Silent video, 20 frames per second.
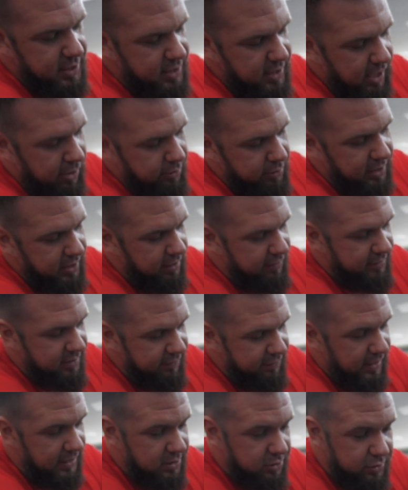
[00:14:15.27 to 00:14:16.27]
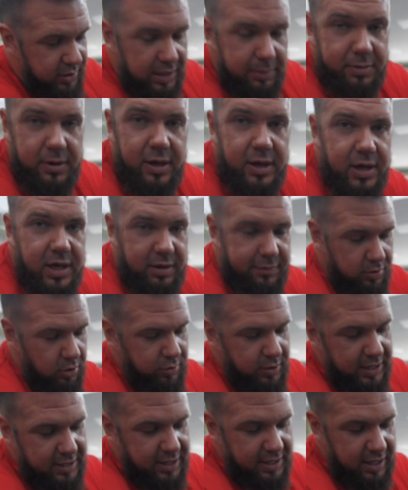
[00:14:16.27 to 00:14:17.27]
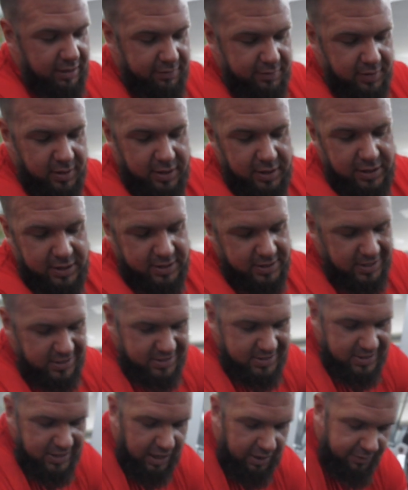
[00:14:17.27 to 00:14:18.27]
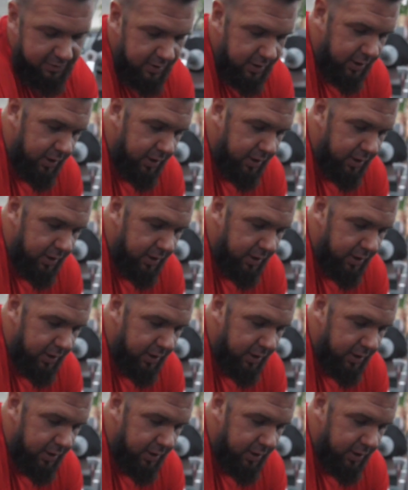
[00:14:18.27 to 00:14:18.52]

Now you have the fat grip if you already have this stuff.